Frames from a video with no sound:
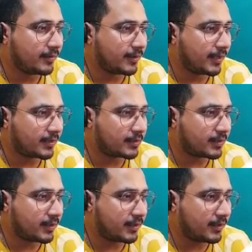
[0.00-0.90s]
Next,
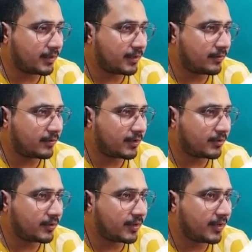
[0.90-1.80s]
what do
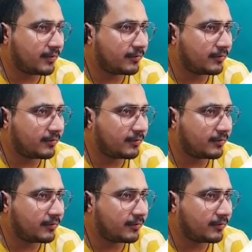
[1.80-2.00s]
we have?